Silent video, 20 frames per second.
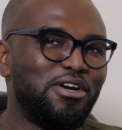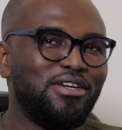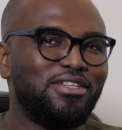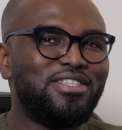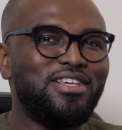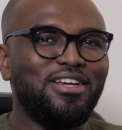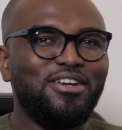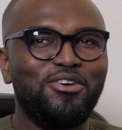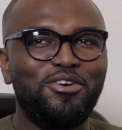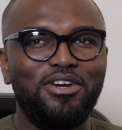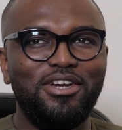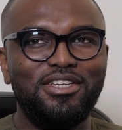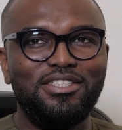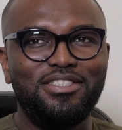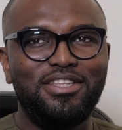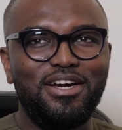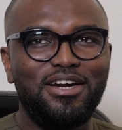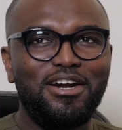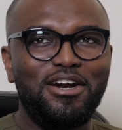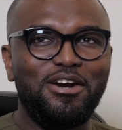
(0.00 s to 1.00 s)
person on
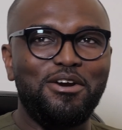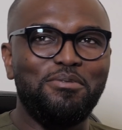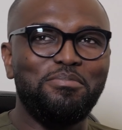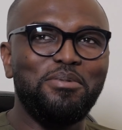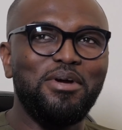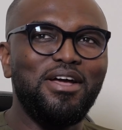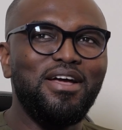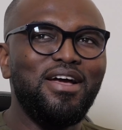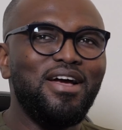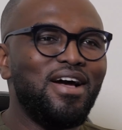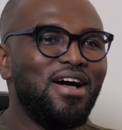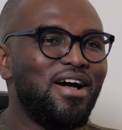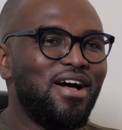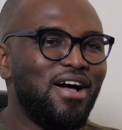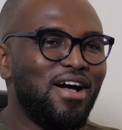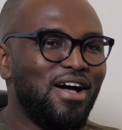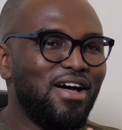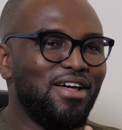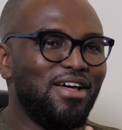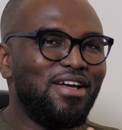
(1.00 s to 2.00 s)
Instagram.
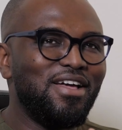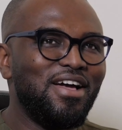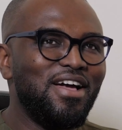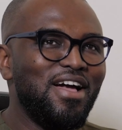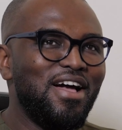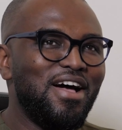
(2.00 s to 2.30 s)
Uh,